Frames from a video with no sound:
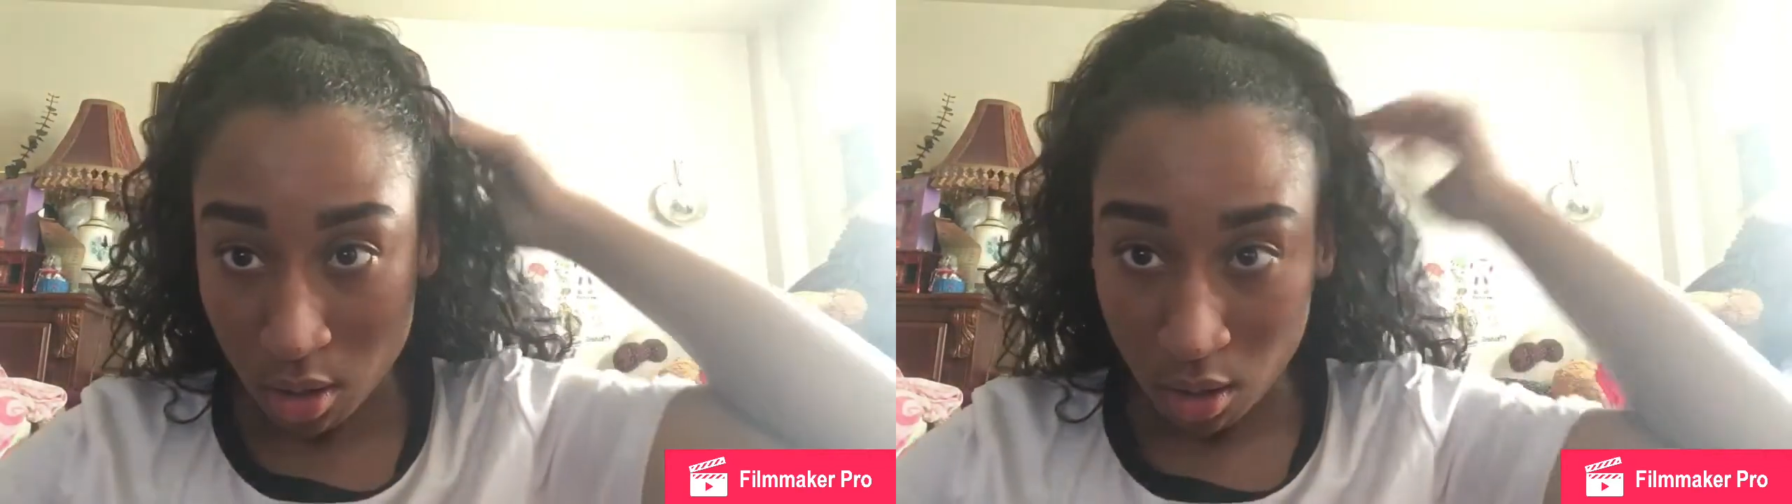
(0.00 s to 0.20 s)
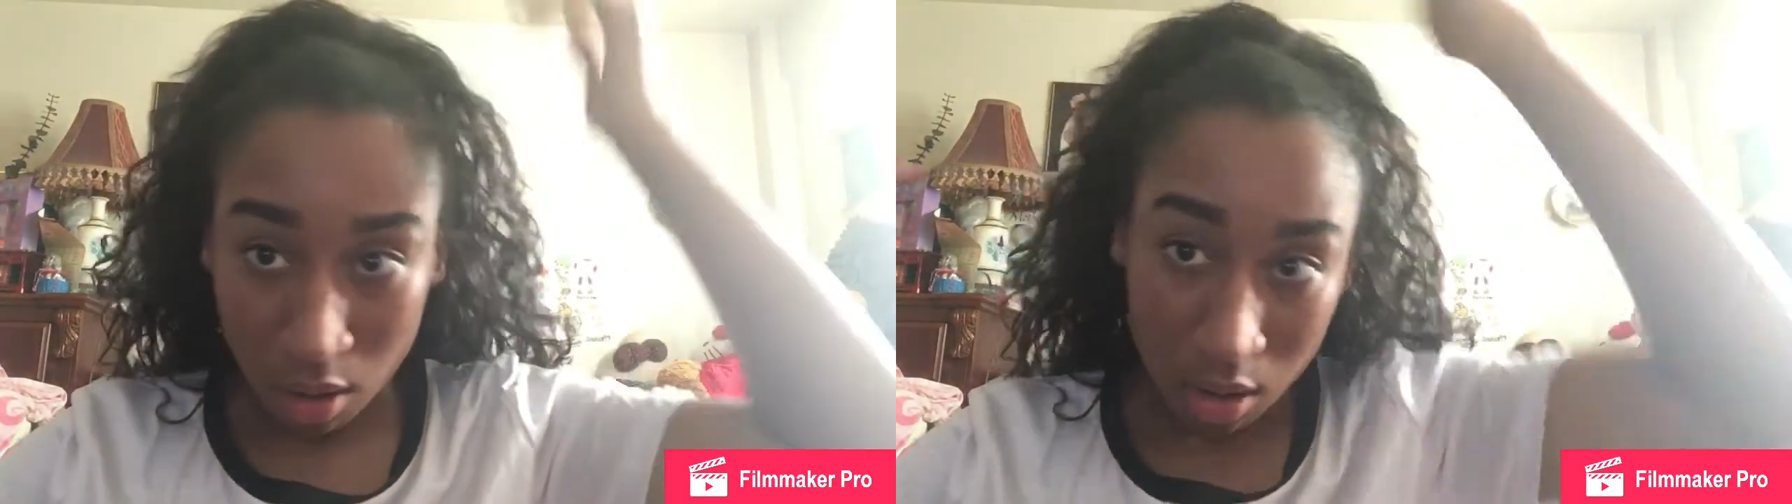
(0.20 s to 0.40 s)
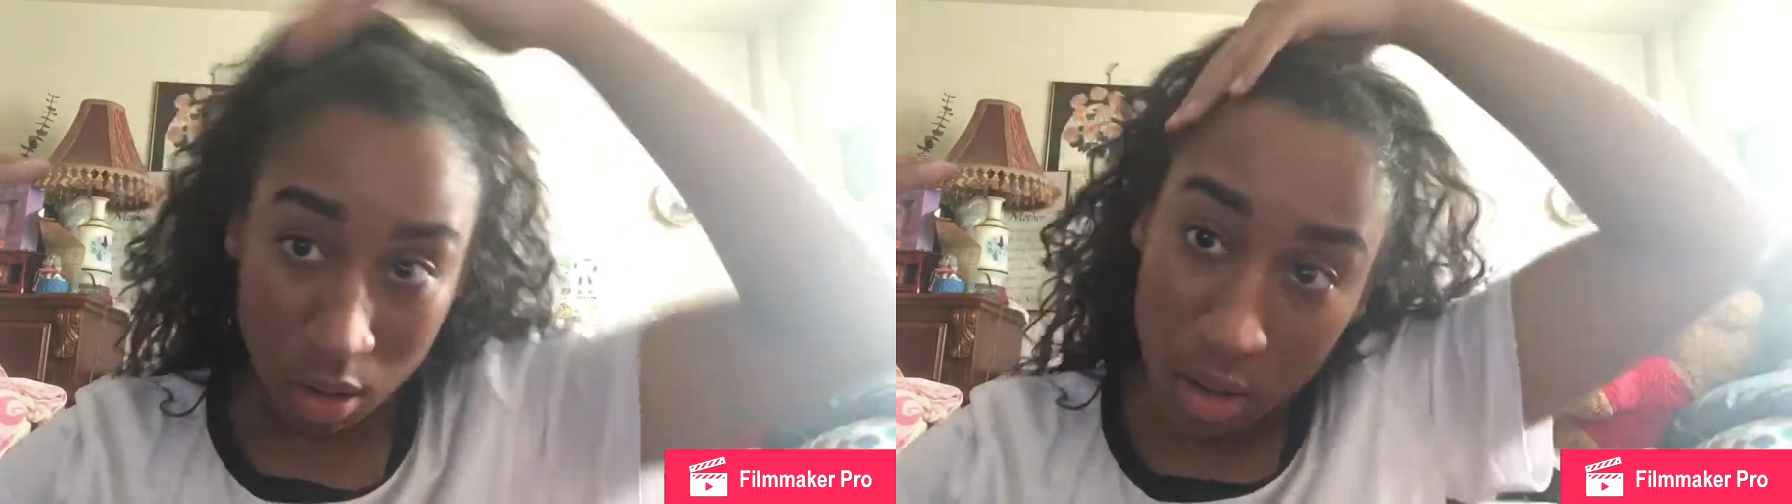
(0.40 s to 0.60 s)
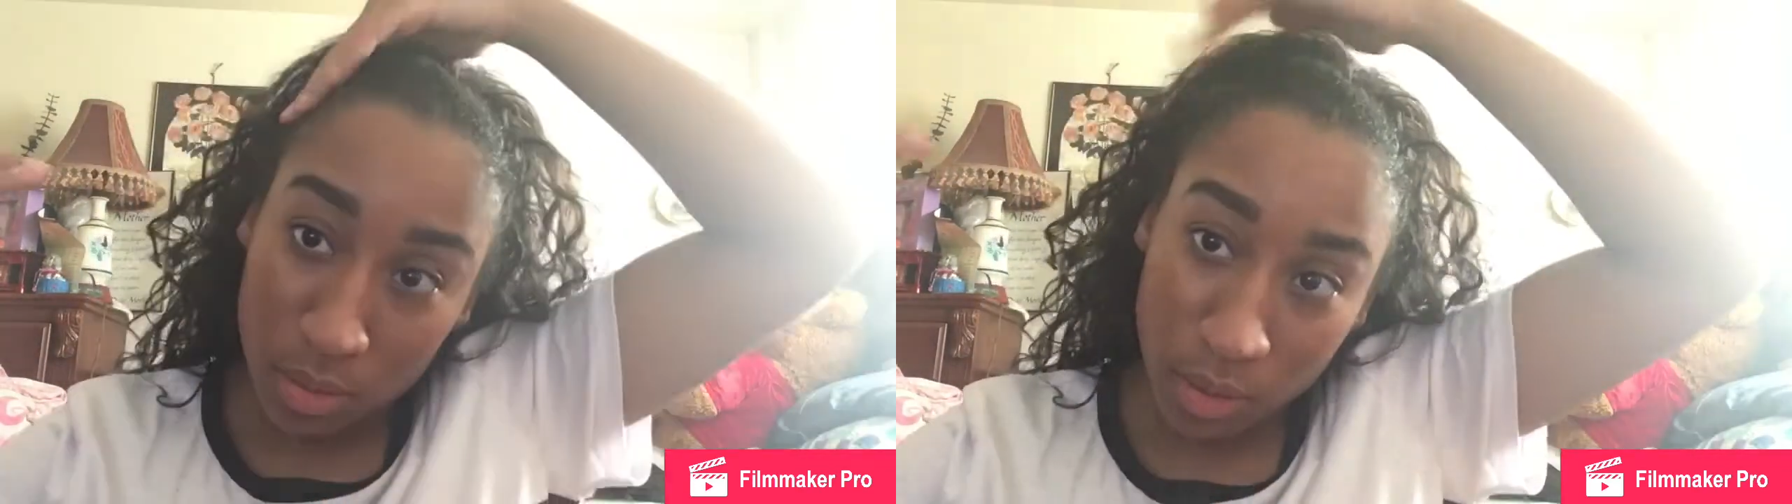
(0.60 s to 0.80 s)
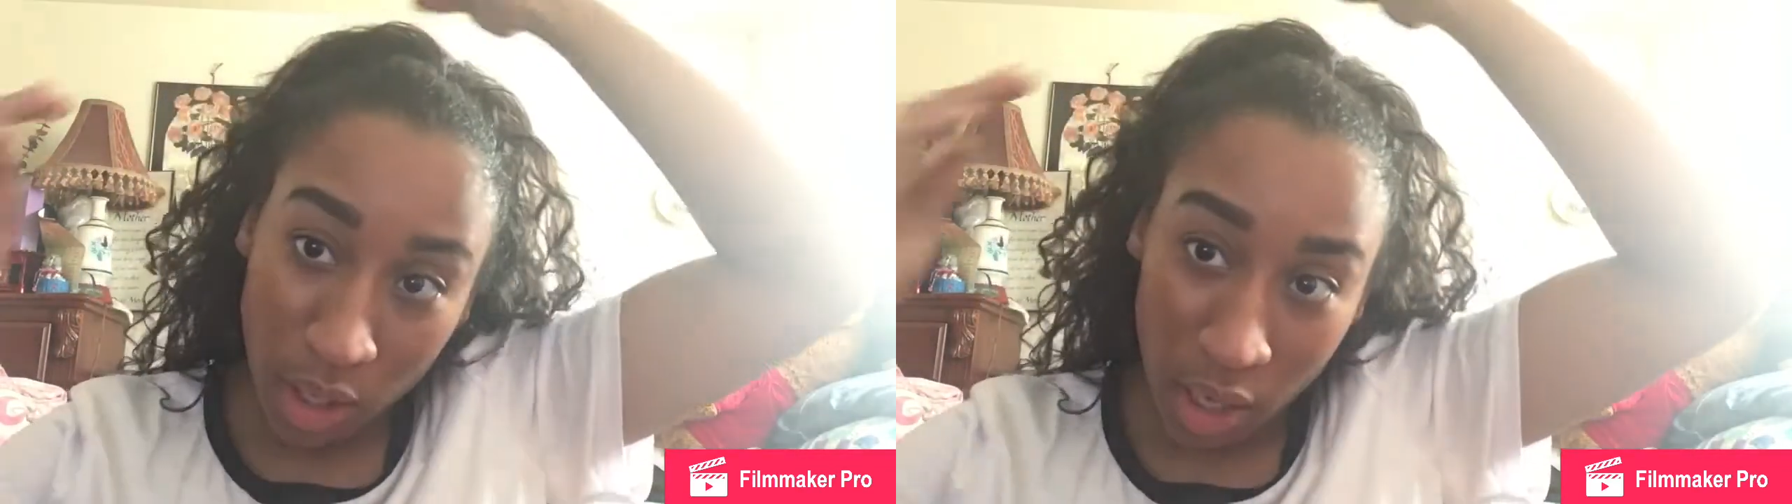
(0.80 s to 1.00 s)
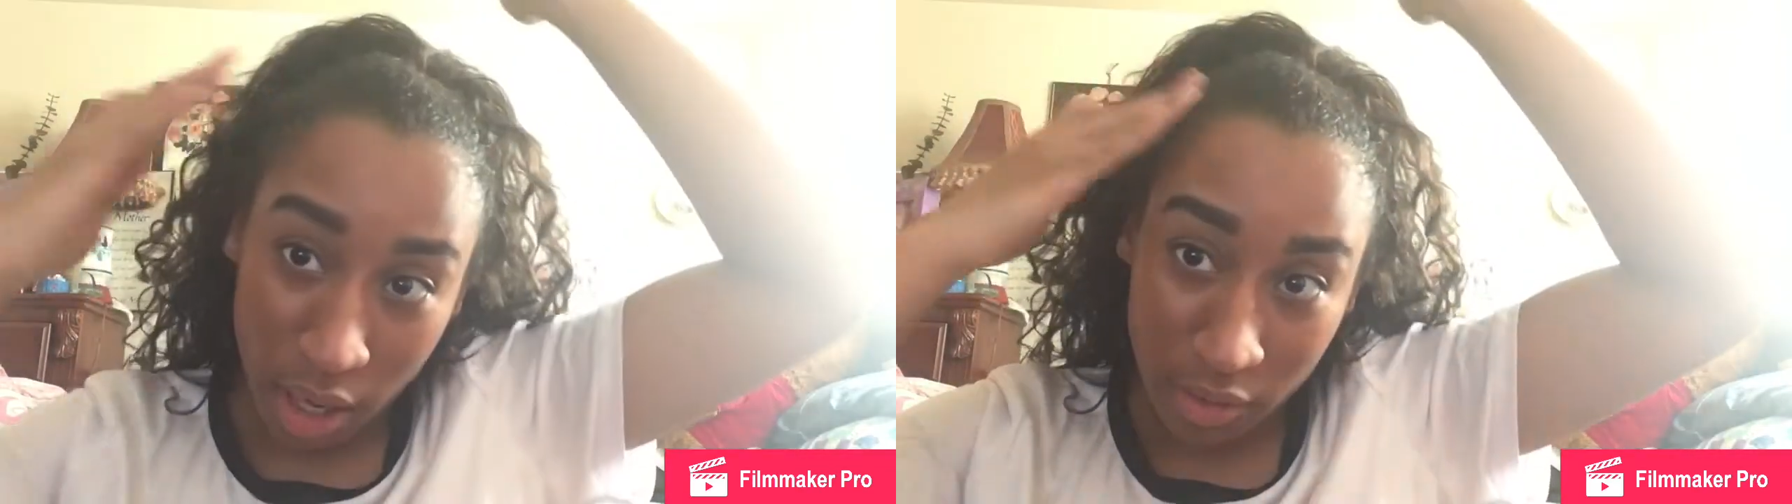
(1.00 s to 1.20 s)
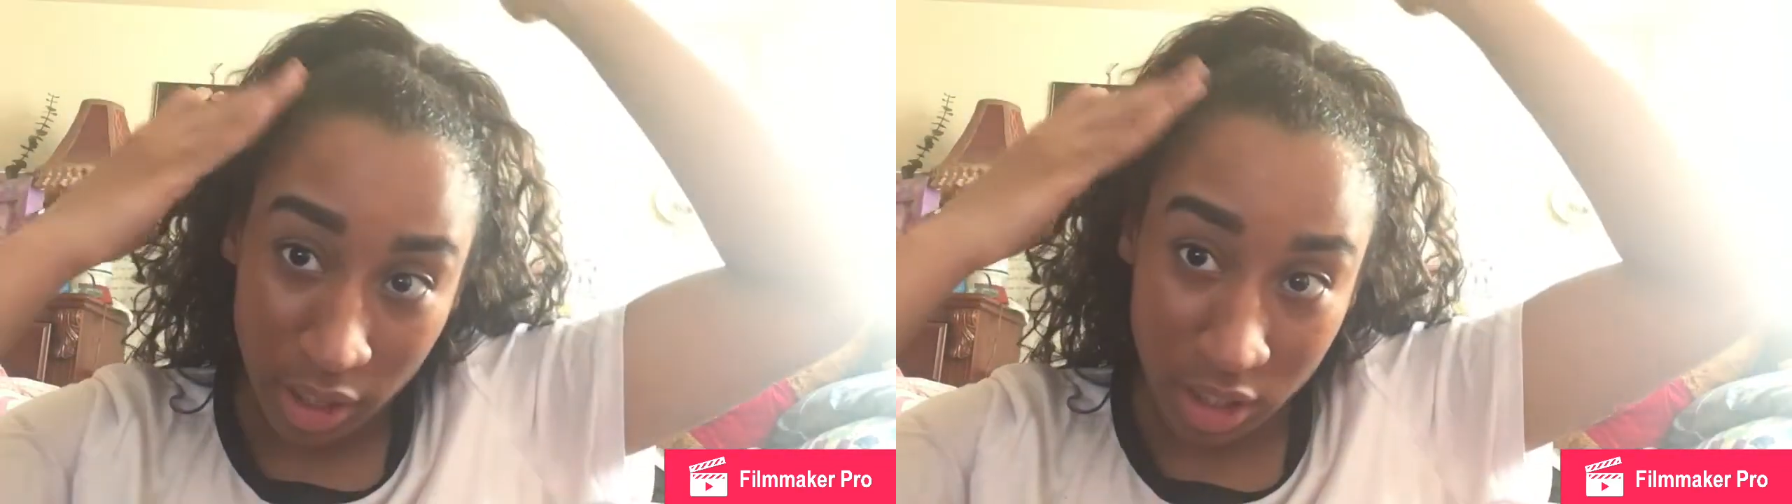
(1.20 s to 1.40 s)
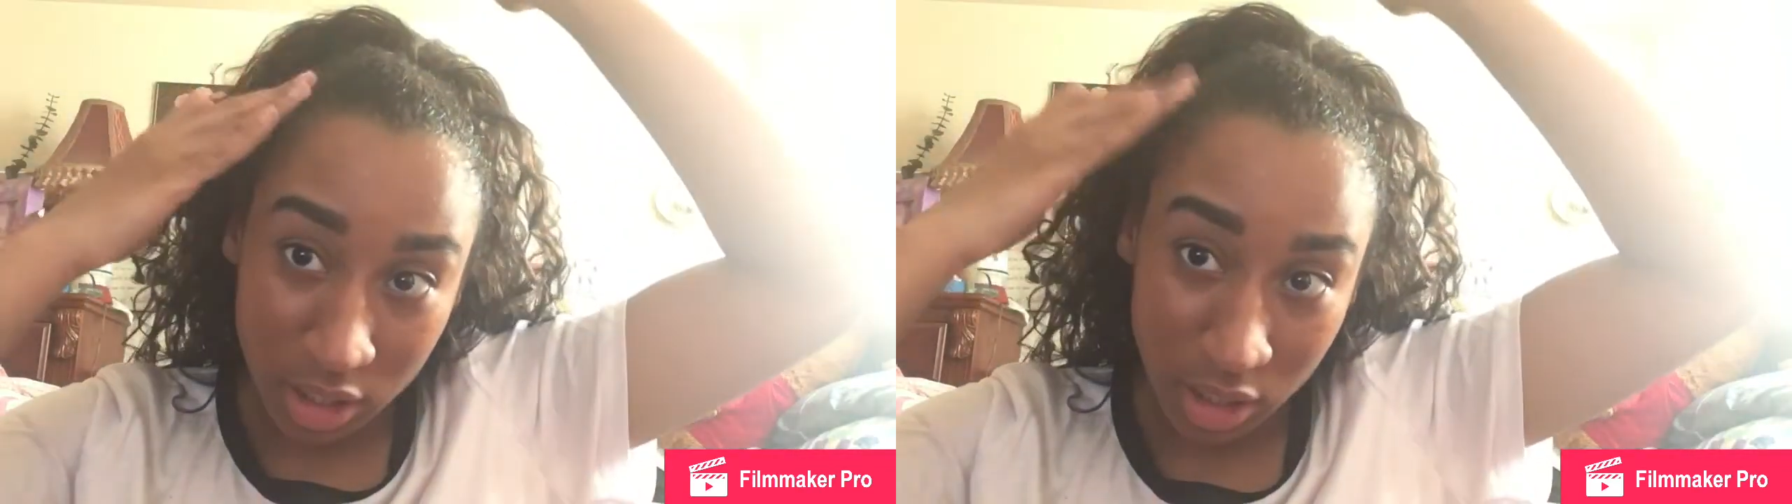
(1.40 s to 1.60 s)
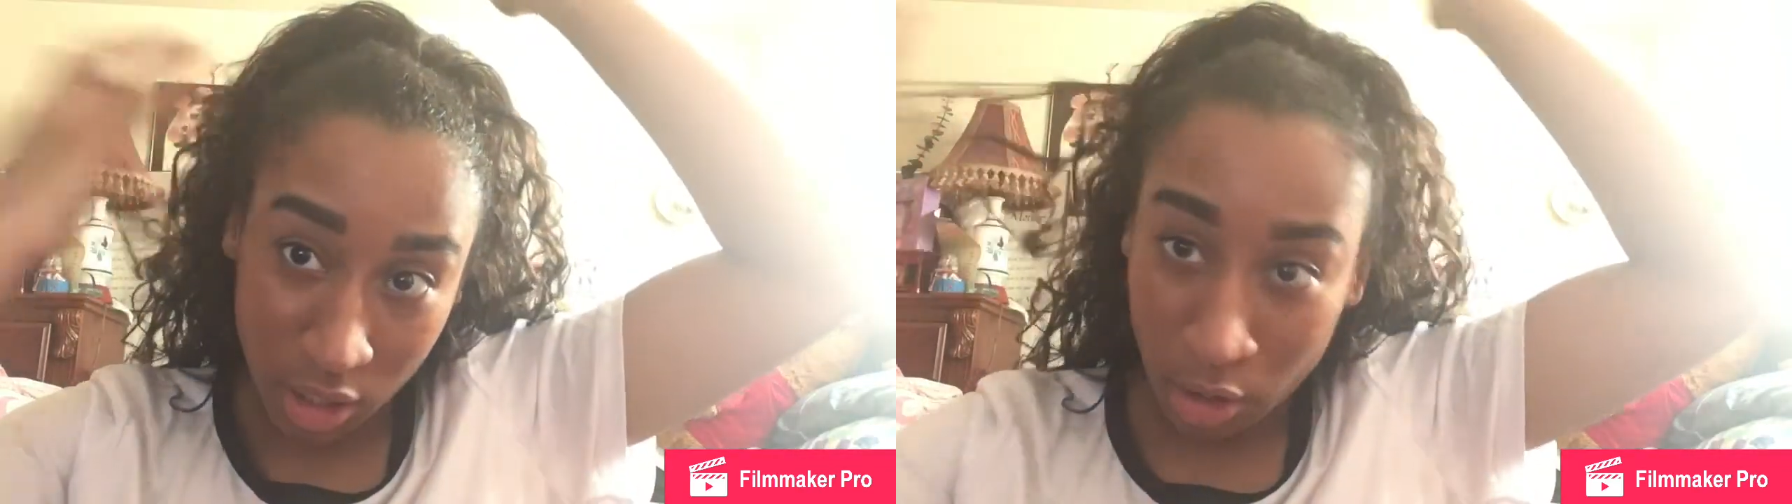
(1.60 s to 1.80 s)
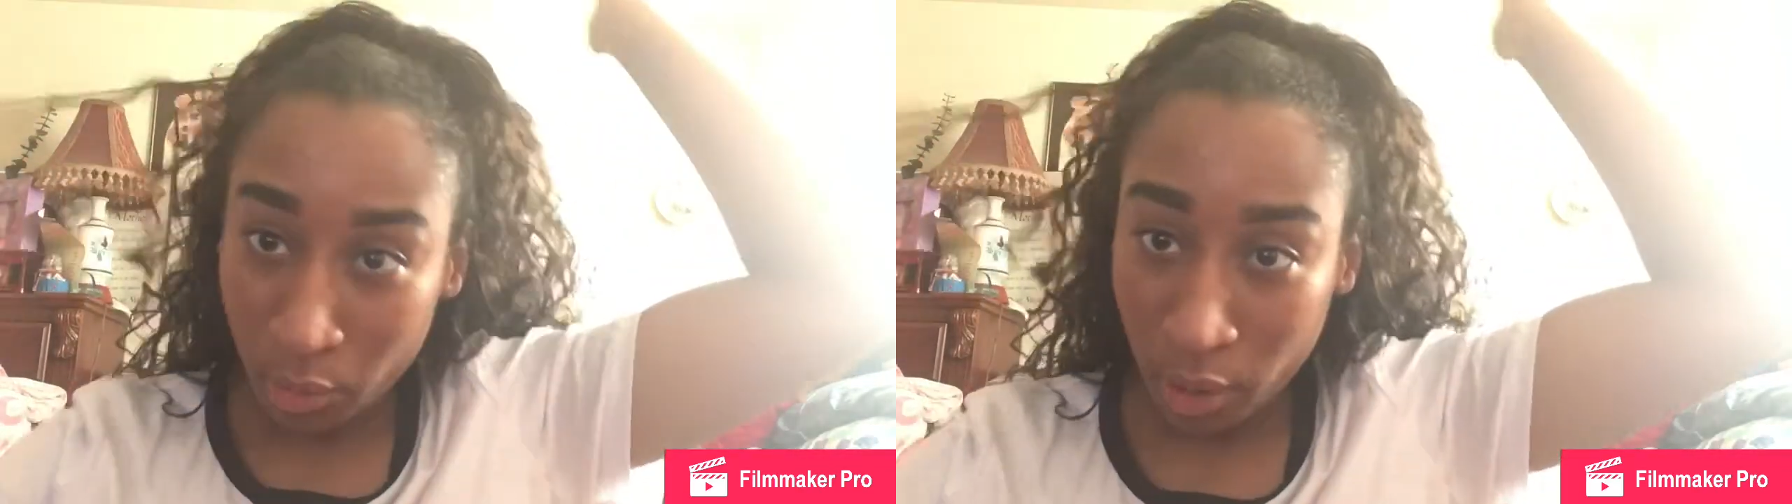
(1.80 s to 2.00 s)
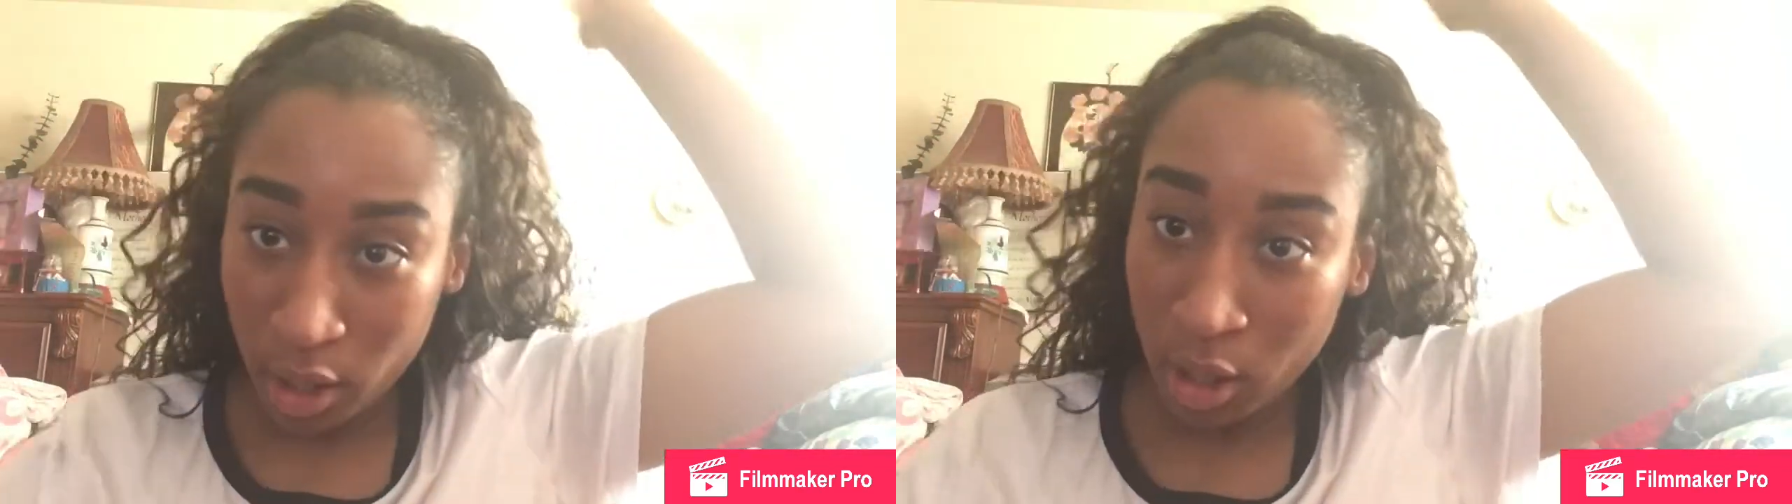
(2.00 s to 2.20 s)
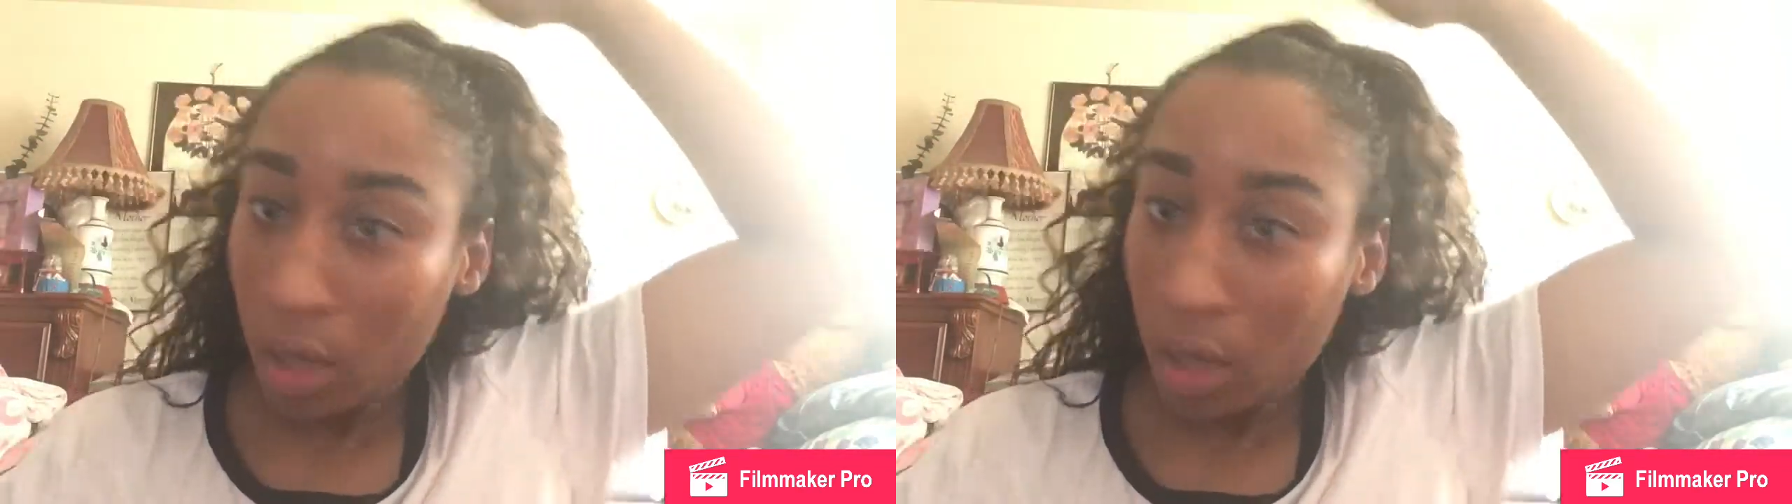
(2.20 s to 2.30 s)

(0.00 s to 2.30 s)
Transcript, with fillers: Uh, and I have hair sticking out right here.